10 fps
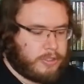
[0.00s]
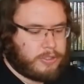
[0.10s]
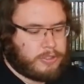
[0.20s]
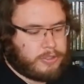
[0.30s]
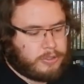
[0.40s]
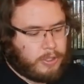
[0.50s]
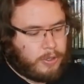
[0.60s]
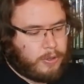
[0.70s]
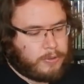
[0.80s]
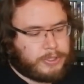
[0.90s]

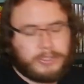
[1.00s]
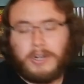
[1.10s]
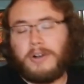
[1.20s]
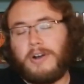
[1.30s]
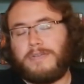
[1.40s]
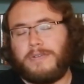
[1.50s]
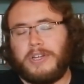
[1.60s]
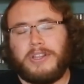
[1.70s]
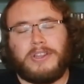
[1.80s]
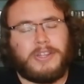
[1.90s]
So, to start off
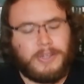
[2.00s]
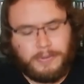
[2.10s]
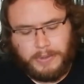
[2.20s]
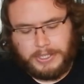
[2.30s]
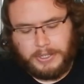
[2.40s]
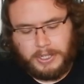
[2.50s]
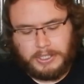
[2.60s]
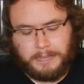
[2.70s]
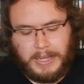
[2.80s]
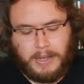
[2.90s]
with, we
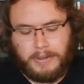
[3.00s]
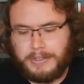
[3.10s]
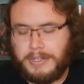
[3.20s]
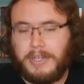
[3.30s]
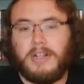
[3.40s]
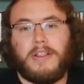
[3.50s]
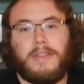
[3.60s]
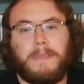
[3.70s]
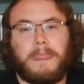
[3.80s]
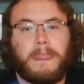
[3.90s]
talked about
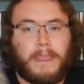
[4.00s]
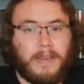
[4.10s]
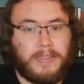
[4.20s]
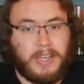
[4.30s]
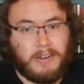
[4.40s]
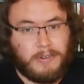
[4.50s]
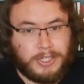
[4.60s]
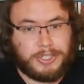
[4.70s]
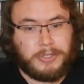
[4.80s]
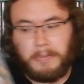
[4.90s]
the
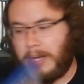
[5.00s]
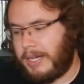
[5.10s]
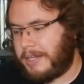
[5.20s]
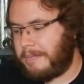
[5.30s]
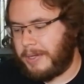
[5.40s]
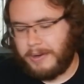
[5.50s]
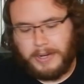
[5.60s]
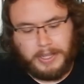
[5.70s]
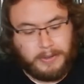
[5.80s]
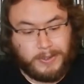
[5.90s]
original
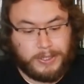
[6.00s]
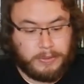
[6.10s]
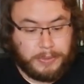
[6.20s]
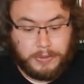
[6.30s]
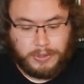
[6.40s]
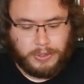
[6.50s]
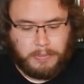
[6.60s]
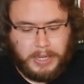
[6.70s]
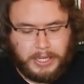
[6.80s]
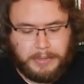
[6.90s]
mockumentary, the original
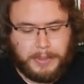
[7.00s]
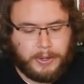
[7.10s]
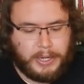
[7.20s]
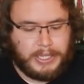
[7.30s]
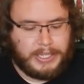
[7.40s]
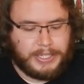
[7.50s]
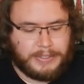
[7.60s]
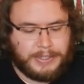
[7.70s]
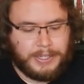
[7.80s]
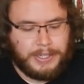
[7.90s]
musical mockumentary, at
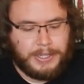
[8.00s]
least.